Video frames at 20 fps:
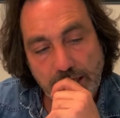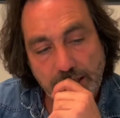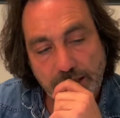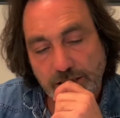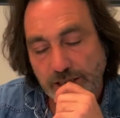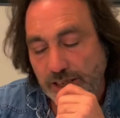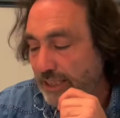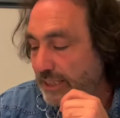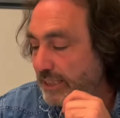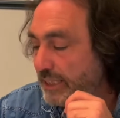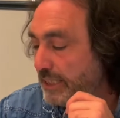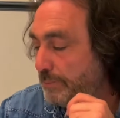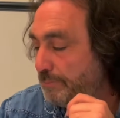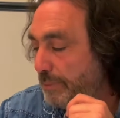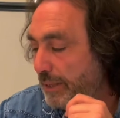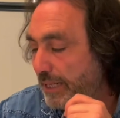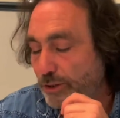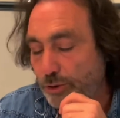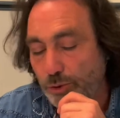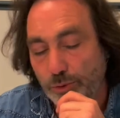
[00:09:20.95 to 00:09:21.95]
Because this is
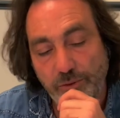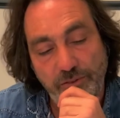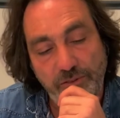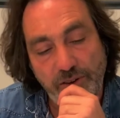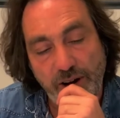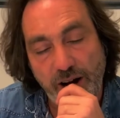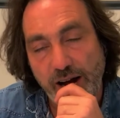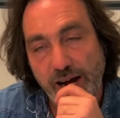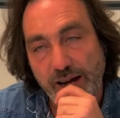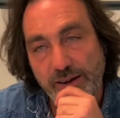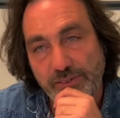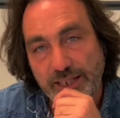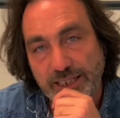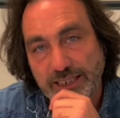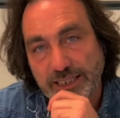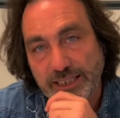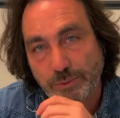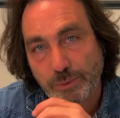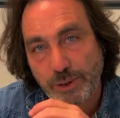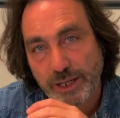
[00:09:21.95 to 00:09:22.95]
Petal 5.
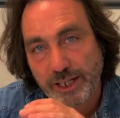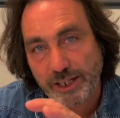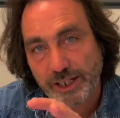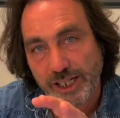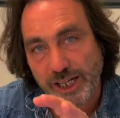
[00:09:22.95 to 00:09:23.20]
This is where your